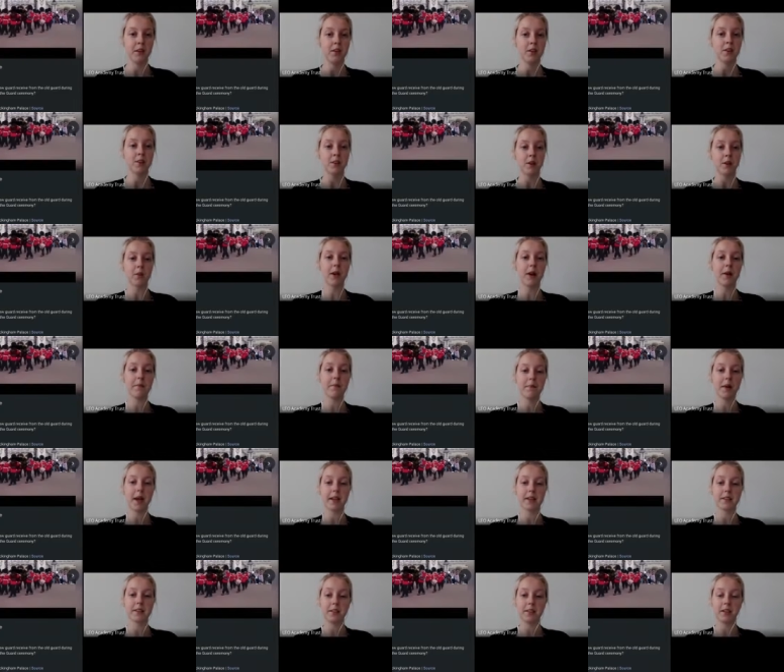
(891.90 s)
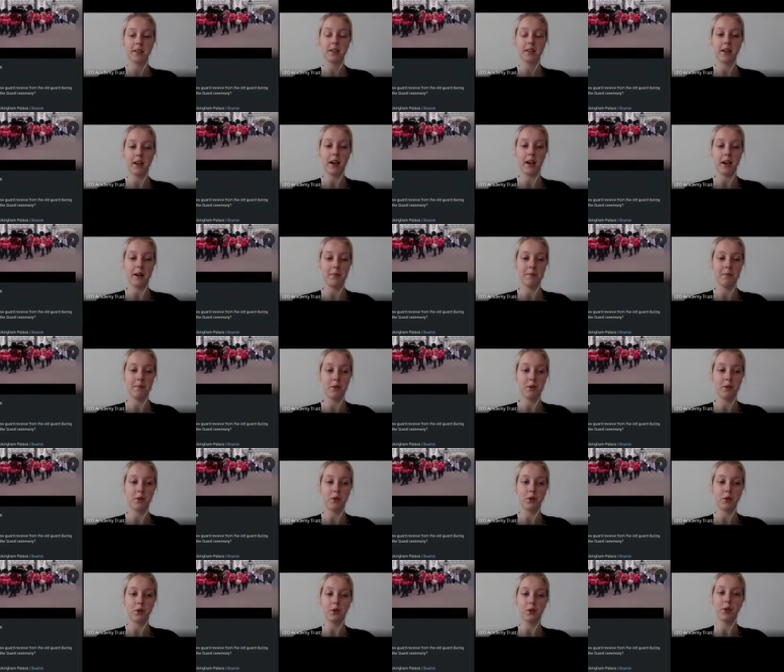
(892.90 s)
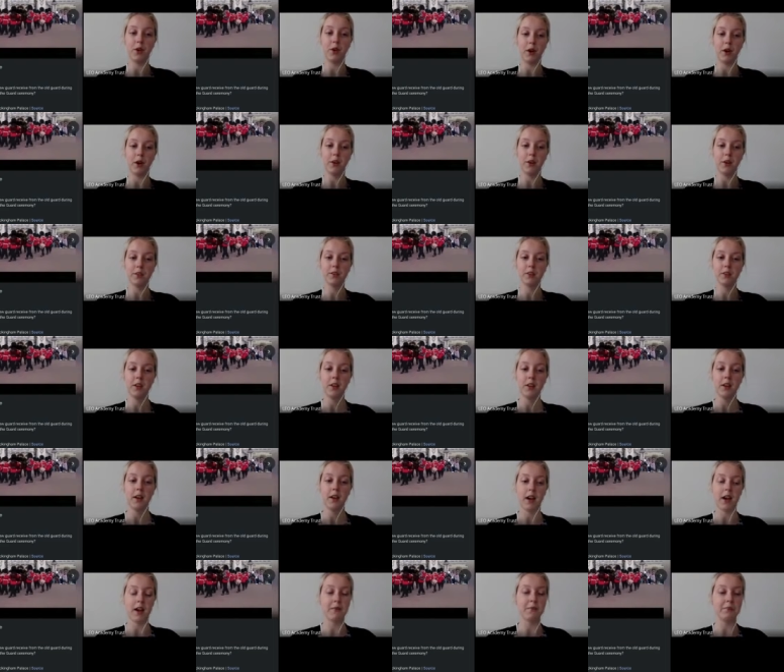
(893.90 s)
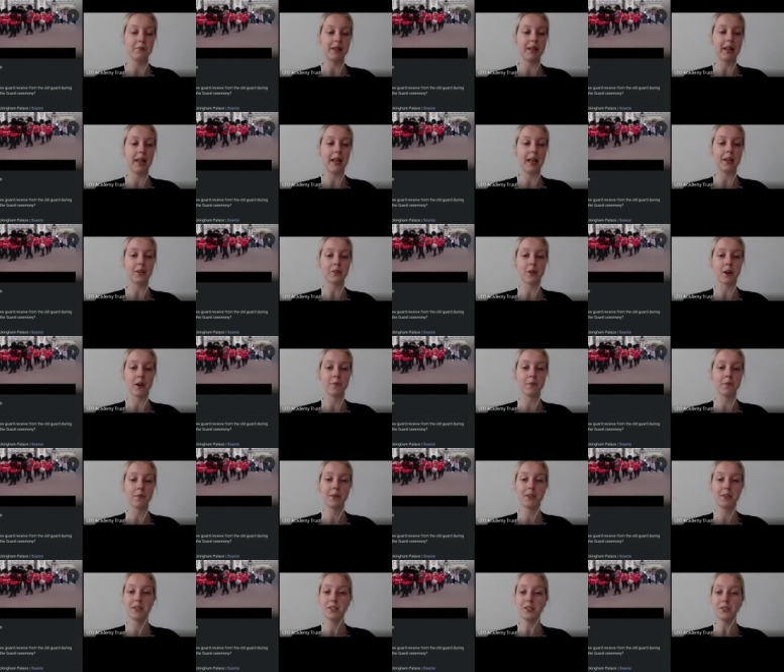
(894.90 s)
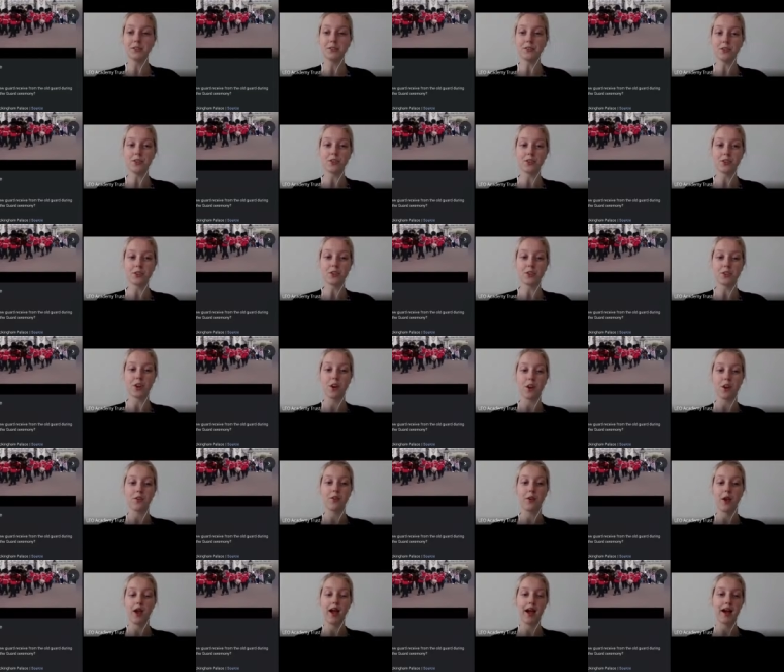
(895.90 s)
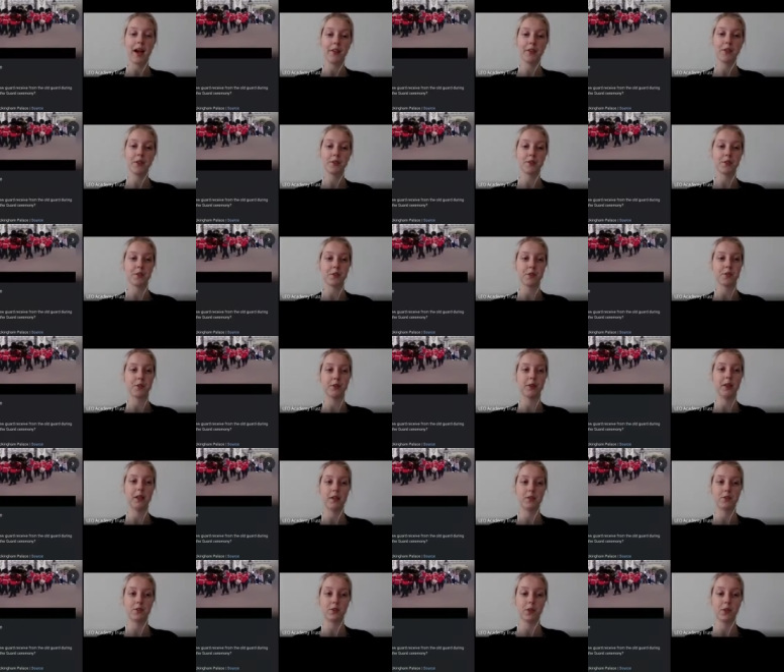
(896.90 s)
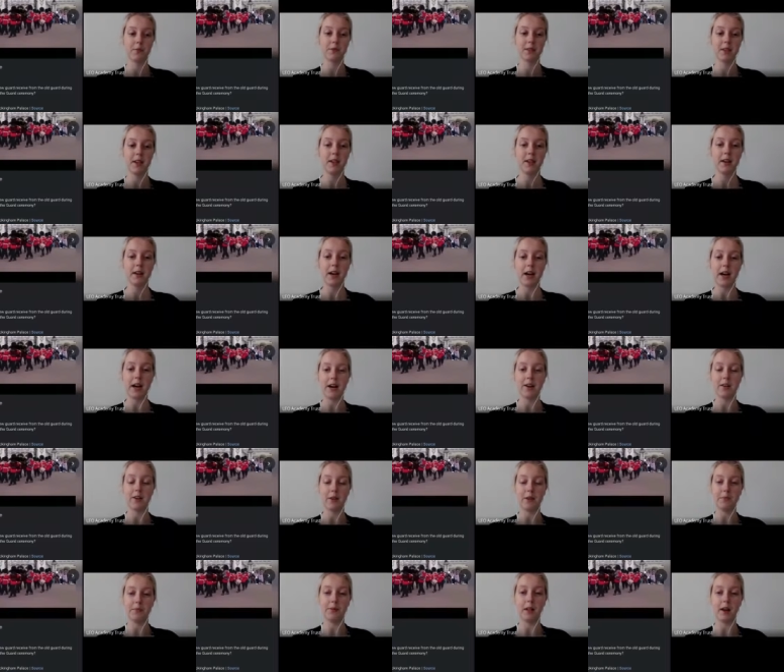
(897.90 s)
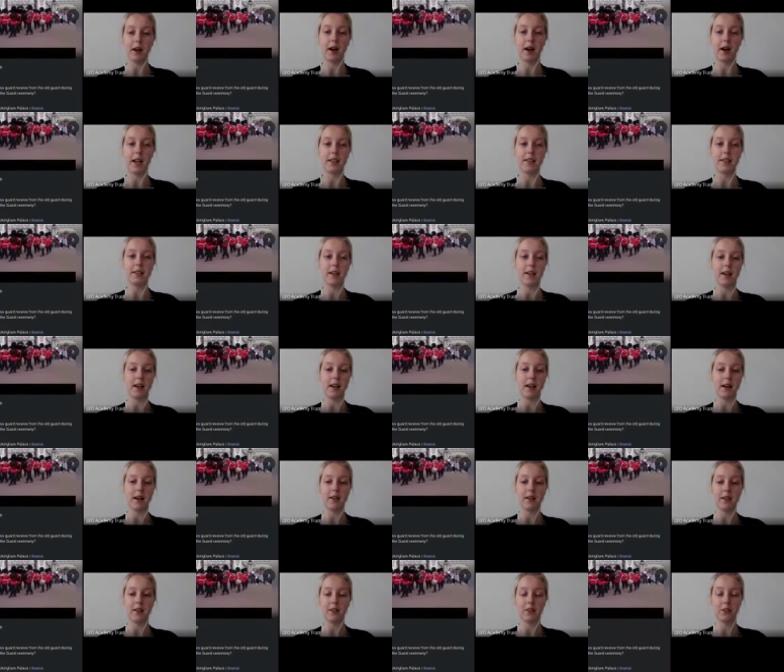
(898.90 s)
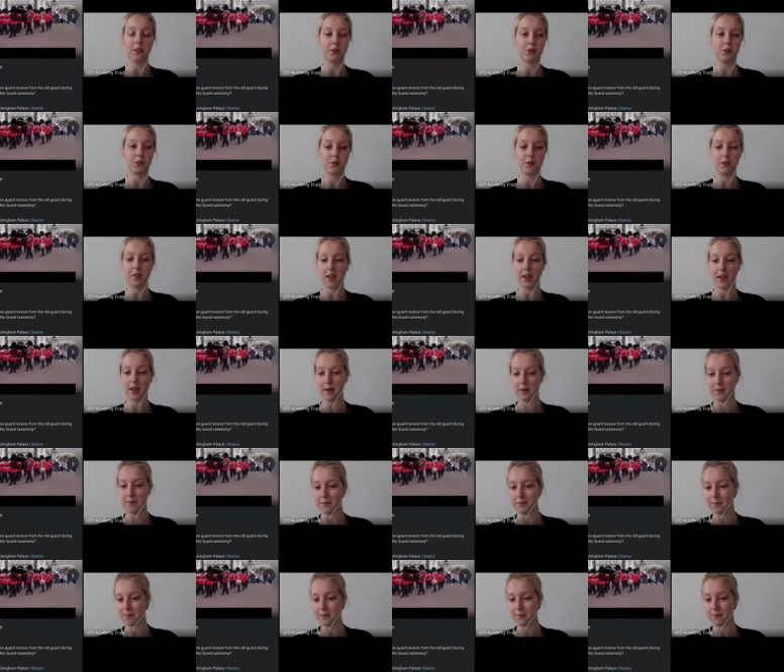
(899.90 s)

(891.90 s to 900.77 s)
So I'll come back to um, Google Earth um, later on, but this is just to show you how those Google Lit Trips are applied uh, through there